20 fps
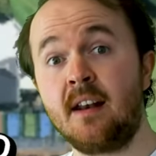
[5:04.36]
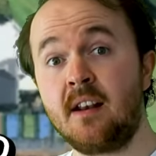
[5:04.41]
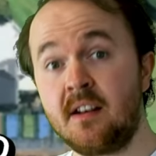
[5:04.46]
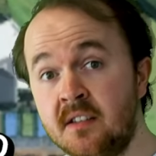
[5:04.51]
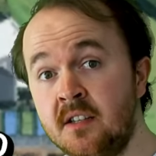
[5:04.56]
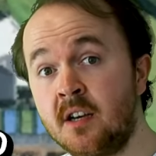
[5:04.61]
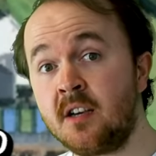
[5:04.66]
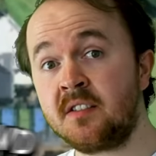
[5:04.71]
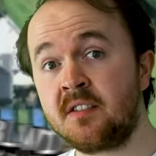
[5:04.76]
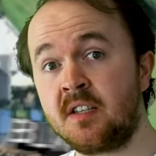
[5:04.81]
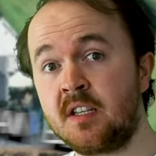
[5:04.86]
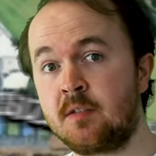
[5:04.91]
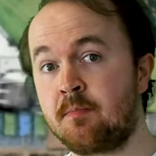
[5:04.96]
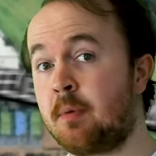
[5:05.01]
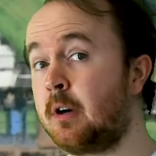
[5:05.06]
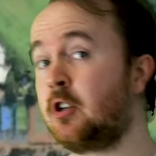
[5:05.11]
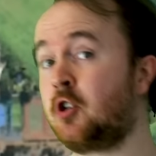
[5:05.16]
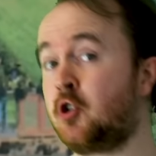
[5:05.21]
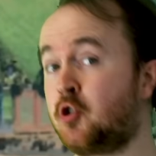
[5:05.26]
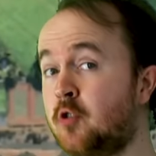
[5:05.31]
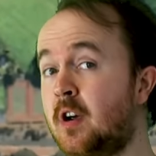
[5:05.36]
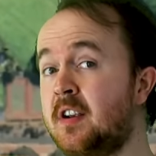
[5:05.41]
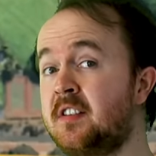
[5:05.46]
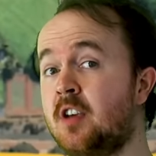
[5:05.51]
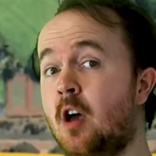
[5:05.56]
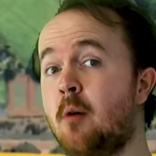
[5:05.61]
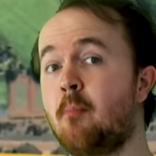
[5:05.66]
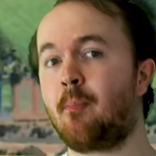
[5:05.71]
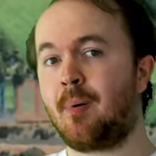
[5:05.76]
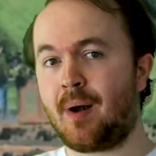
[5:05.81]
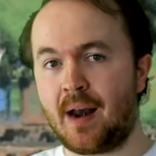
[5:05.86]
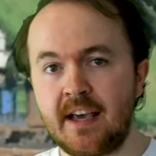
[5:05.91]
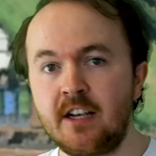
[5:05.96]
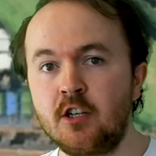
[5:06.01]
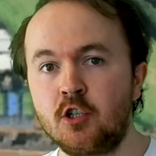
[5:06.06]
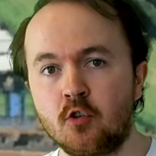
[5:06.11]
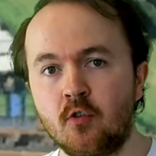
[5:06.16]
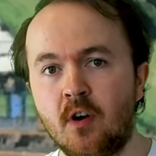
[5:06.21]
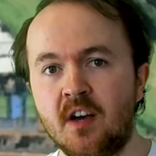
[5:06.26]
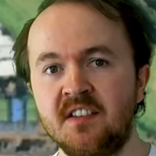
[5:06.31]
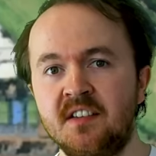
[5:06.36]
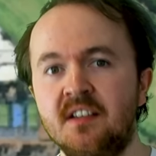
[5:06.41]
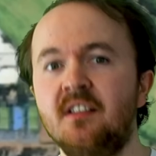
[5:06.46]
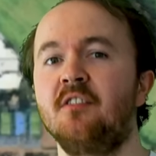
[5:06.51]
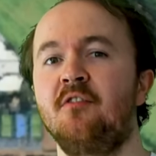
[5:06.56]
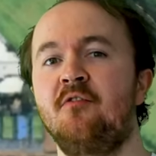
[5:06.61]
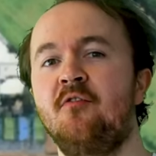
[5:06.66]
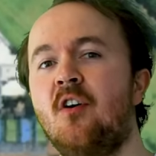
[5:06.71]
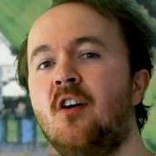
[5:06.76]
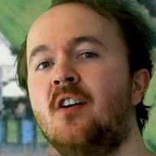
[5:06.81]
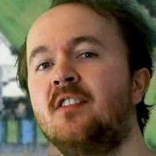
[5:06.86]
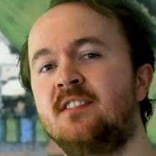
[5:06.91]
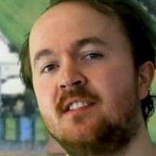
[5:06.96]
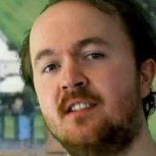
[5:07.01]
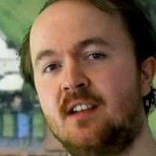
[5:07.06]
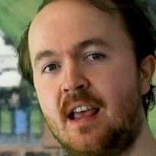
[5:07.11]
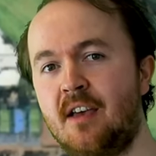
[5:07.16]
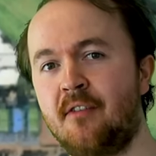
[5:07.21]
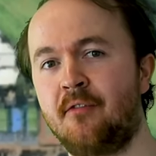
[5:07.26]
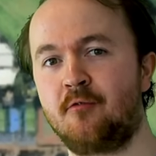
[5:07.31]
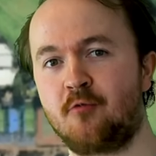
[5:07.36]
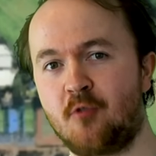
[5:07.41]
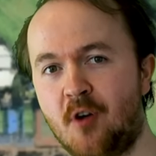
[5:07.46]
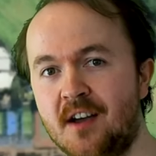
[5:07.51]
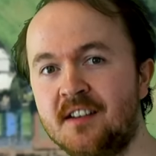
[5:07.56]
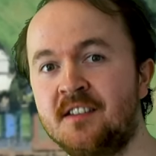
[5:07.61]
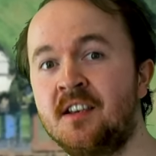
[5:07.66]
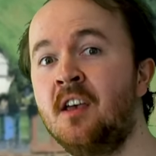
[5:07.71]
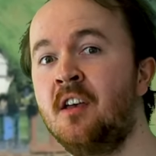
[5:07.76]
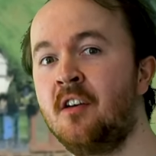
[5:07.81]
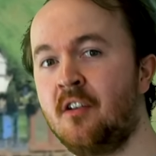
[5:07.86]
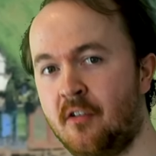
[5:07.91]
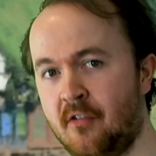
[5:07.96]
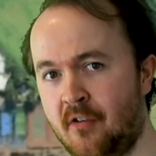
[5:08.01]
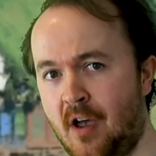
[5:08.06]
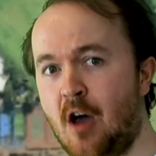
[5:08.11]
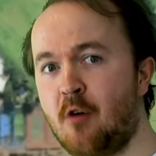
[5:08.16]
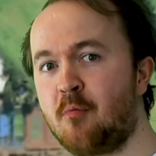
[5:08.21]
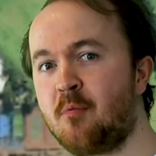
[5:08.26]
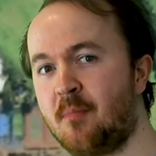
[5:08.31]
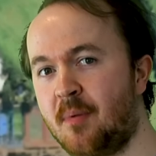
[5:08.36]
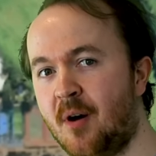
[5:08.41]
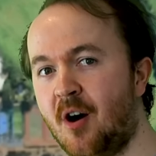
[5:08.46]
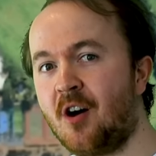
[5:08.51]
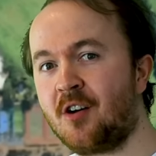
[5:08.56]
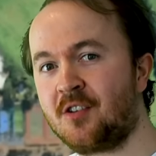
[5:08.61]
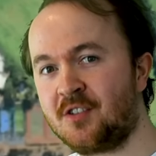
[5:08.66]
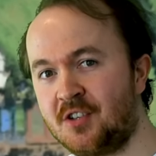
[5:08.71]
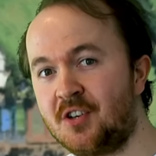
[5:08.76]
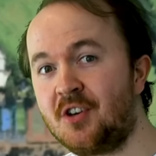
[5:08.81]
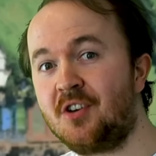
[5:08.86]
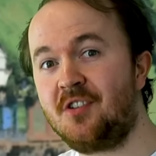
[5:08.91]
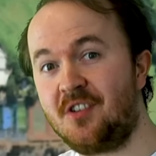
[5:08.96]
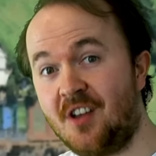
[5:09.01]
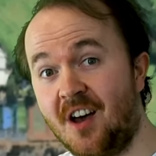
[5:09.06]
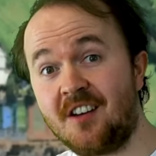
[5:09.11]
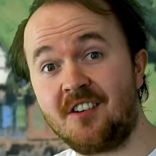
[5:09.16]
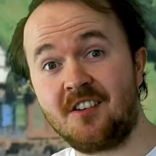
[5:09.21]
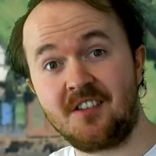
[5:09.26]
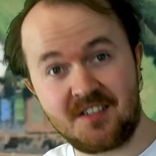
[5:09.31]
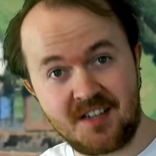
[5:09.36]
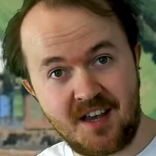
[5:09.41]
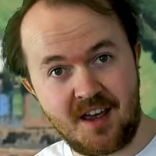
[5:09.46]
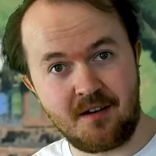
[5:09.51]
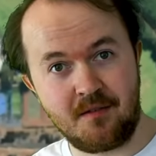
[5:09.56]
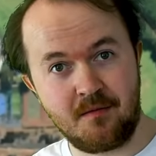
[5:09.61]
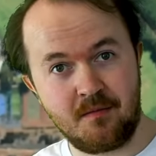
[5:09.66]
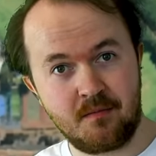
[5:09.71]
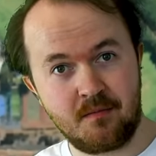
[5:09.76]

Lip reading: and it does this by straight up plagiarizing the fast left-right of Albert Park turn 9 and 10.